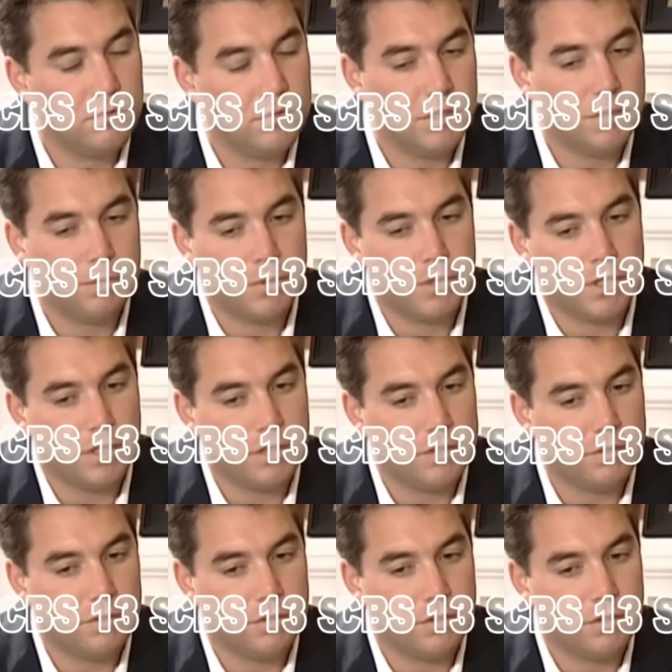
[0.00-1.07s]
Just because
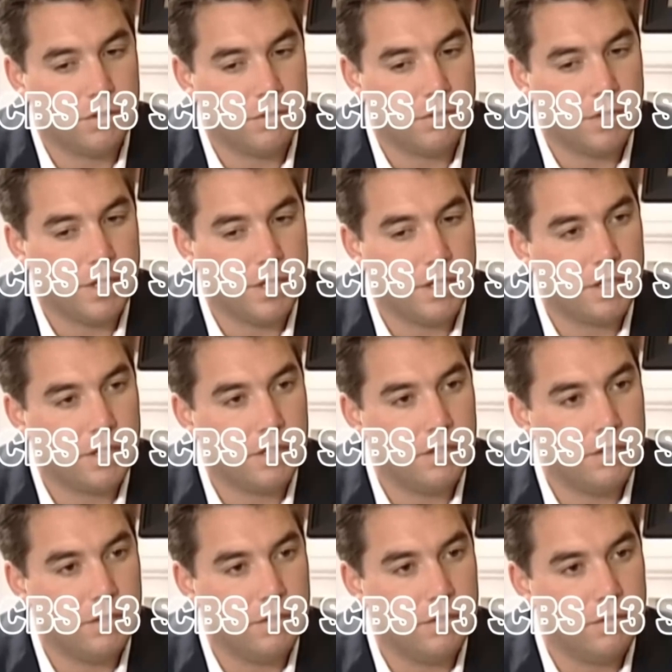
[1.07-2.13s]
it was the right thing to
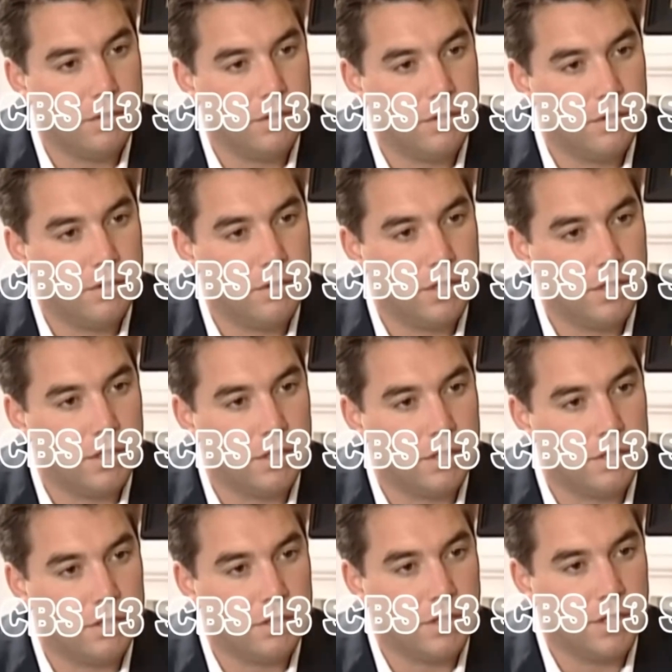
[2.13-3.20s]
do.
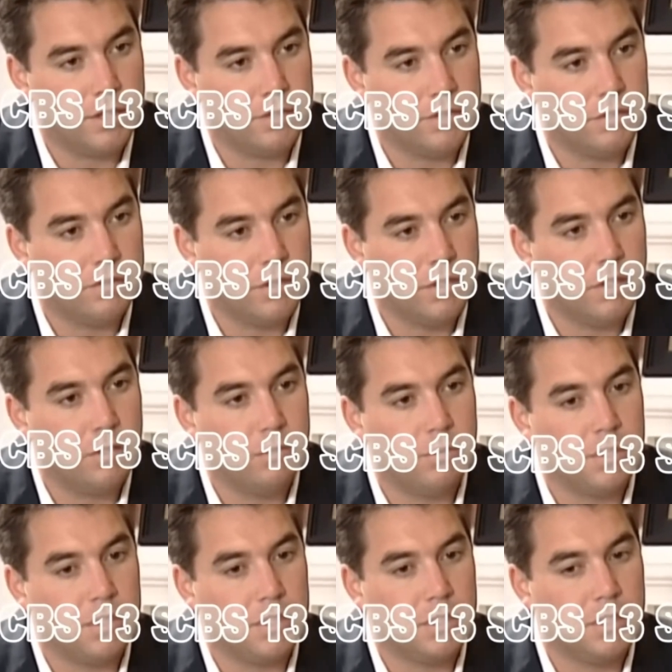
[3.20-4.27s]
And as you know,
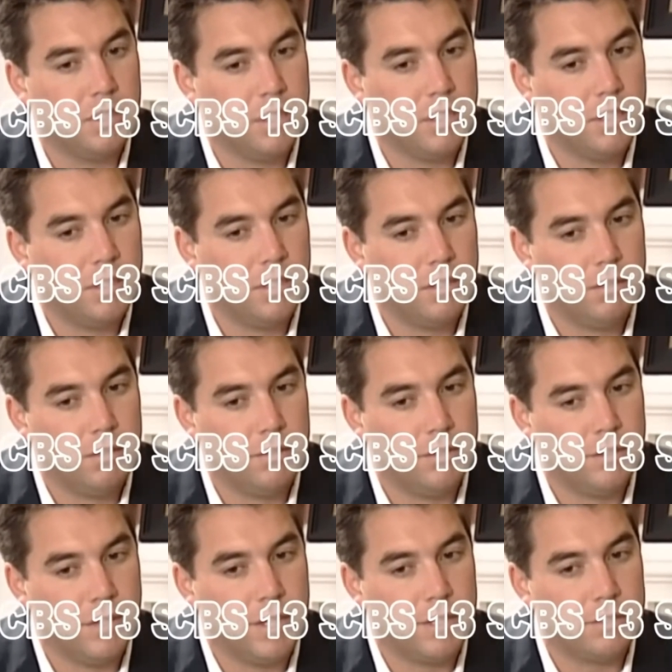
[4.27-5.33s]
when
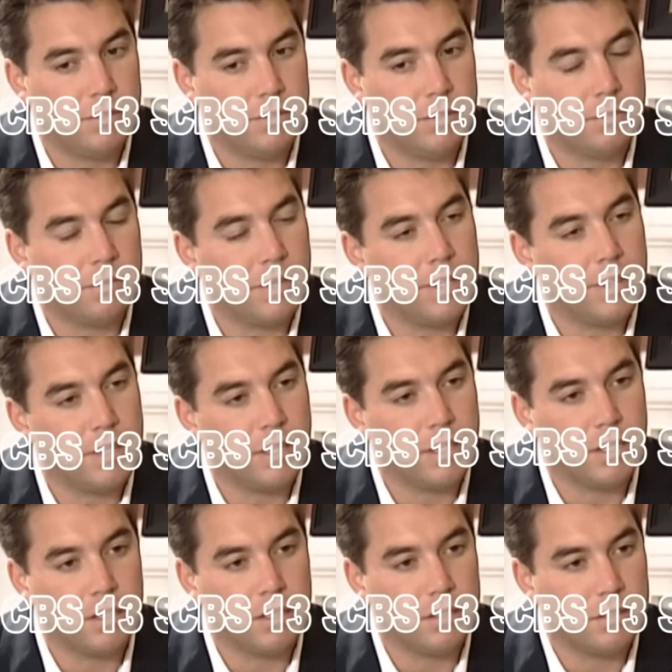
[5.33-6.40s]
you're not doing the right
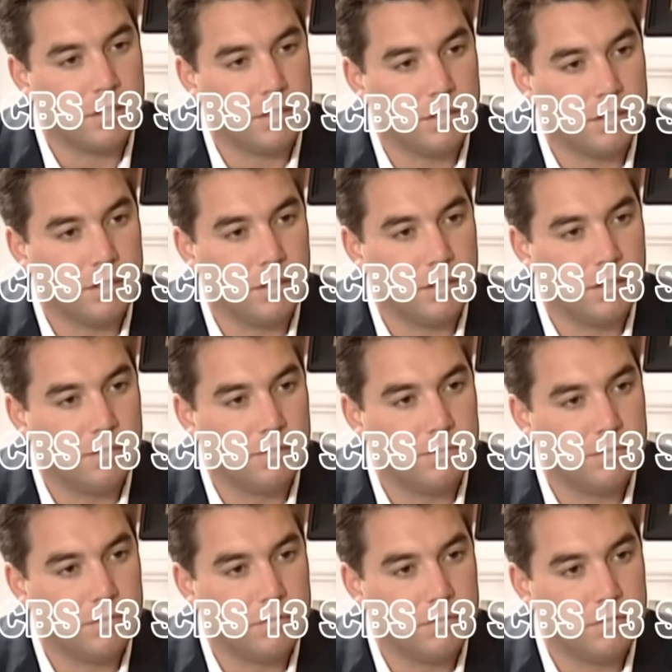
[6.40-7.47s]
thing, it just,
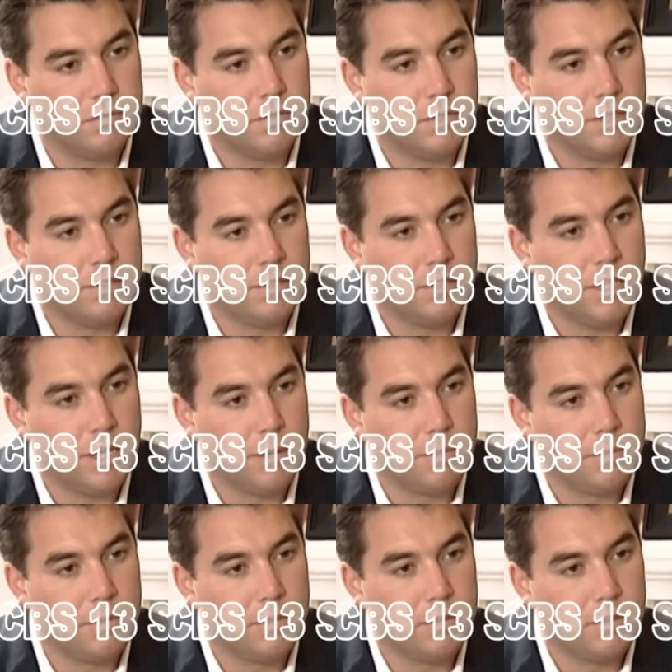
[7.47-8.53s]
eats you up.
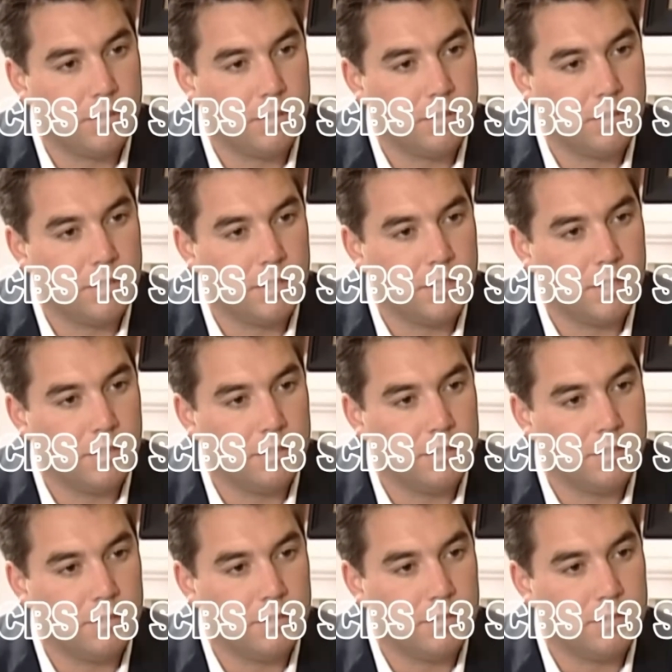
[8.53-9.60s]

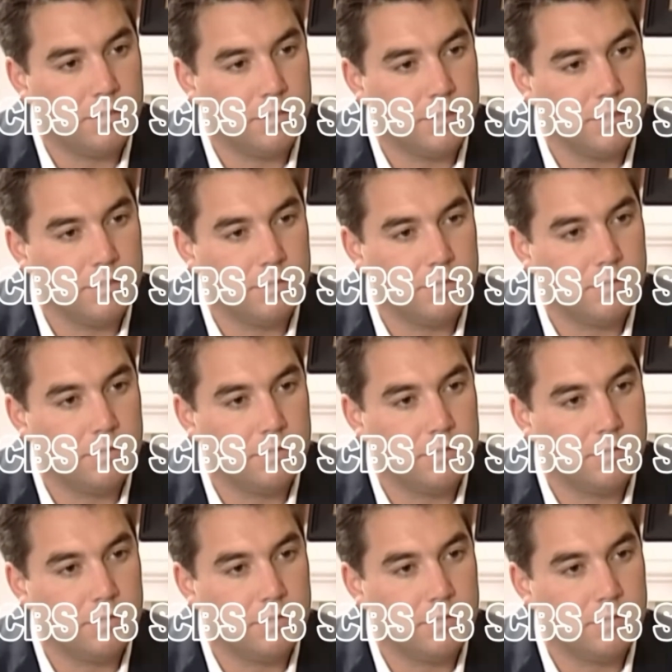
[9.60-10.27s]
You feel,